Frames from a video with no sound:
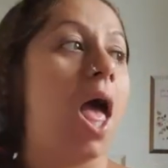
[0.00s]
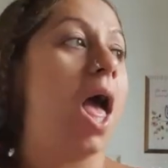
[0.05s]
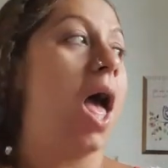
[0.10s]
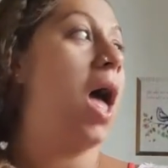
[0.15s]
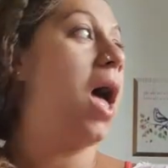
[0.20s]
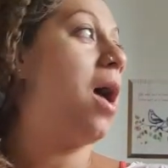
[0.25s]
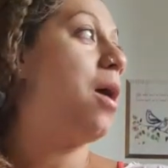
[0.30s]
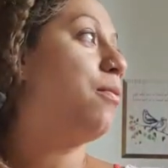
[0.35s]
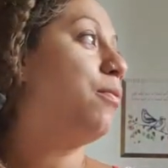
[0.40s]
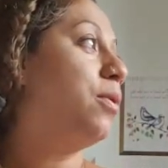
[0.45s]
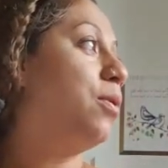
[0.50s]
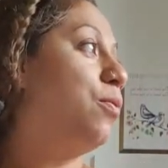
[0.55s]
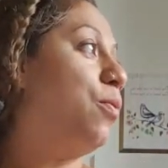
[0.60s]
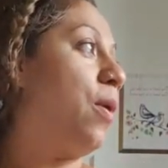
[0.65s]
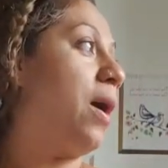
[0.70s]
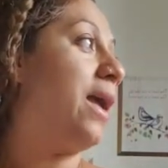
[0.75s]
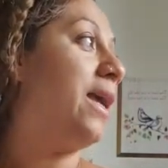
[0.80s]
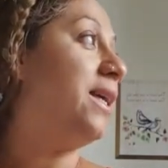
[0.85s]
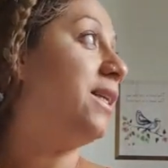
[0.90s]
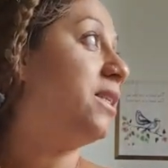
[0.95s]
I will
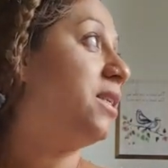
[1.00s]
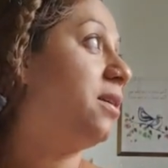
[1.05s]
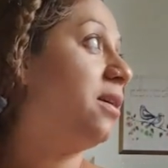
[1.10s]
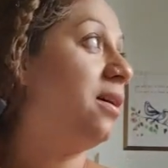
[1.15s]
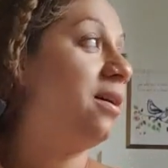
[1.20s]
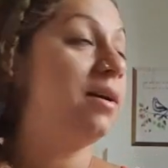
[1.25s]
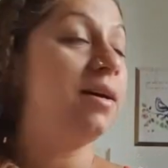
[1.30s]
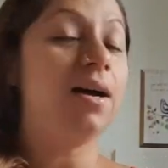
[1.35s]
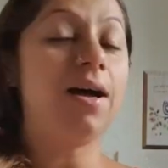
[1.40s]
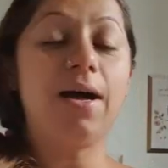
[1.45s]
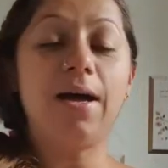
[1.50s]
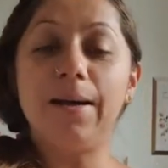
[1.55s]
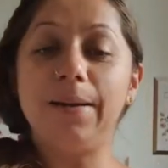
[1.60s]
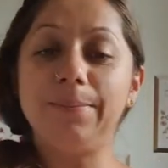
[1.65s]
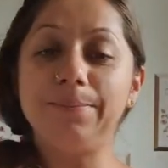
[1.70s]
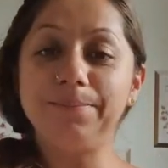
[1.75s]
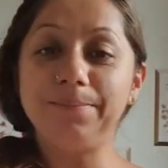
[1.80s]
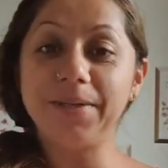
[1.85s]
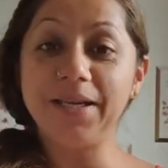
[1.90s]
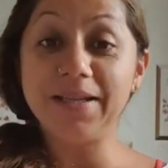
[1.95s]
wait.
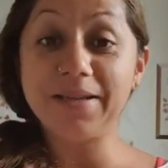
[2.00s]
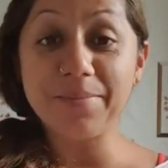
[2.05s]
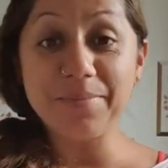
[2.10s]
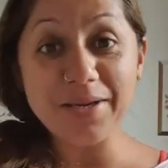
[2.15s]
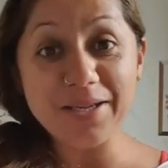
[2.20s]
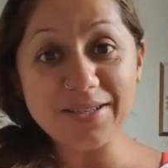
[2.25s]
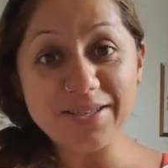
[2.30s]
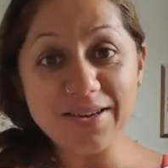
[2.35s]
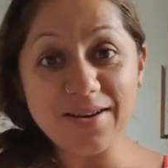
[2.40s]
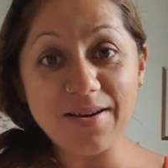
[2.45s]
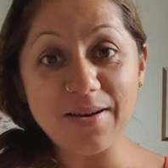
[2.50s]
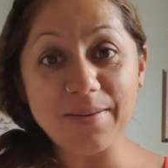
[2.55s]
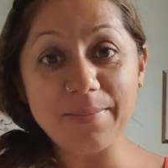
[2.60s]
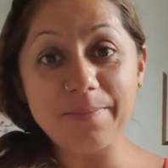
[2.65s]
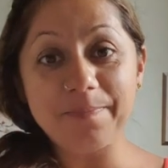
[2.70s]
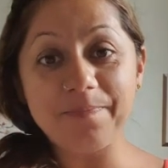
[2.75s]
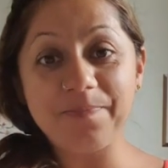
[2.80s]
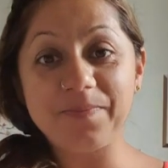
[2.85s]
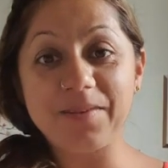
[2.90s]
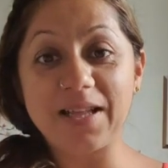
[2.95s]
In the
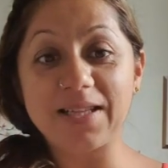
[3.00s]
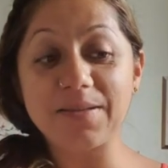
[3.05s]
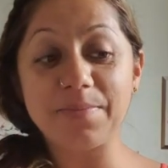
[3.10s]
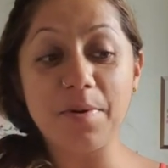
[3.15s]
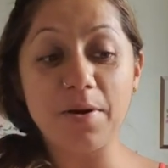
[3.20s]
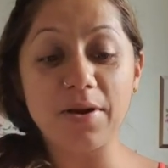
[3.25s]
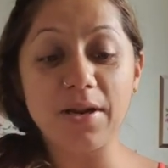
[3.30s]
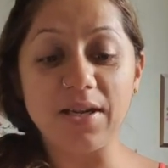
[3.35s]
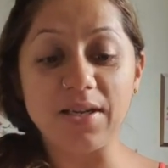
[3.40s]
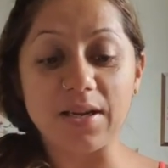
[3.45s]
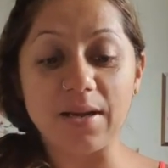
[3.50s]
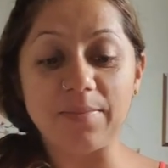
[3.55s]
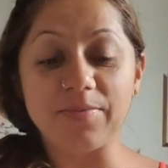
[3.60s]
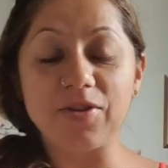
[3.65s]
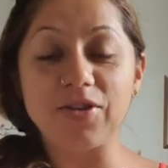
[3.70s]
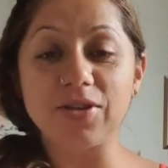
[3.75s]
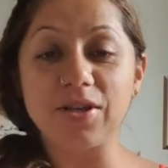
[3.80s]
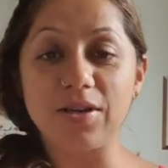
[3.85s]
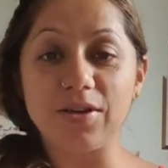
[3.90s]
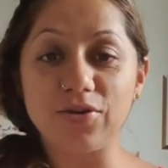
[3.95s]
meantime, that's about it. I'm
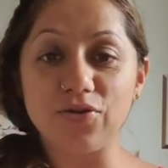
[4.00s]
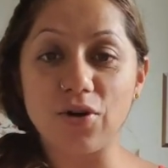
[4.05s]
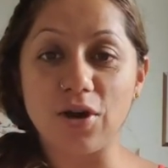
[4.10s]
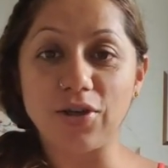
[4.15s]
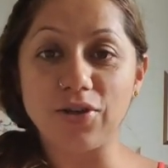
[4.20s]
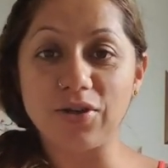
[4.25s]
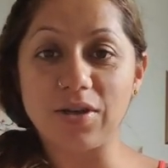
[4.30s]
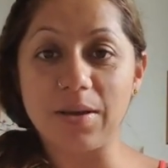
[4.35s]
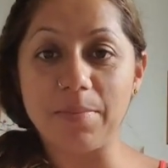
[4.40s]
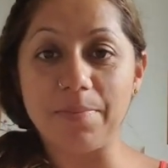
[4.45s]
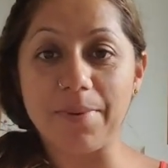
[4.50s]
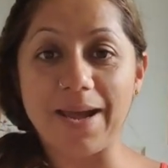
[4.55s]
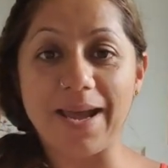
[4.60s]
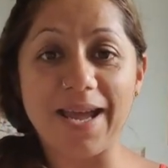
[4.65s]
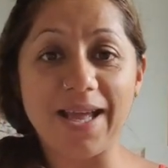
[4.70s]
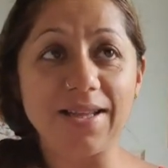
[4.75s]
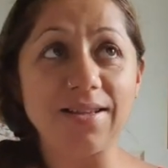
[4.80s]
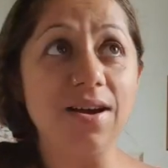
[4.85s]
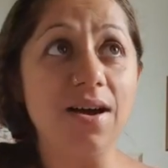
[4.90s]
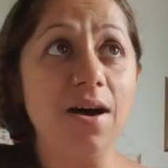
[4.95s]
just gonna try to keep my
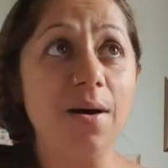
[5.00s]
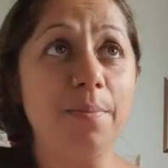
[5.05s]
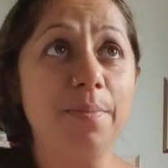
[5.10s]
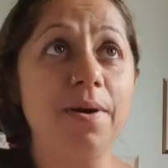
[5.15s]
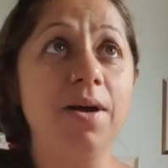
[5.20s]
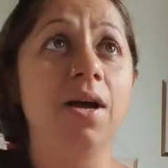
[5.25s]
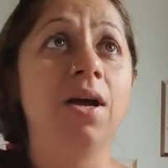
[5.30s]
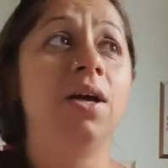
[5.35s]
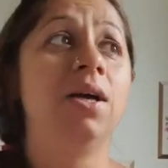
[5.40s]
head up.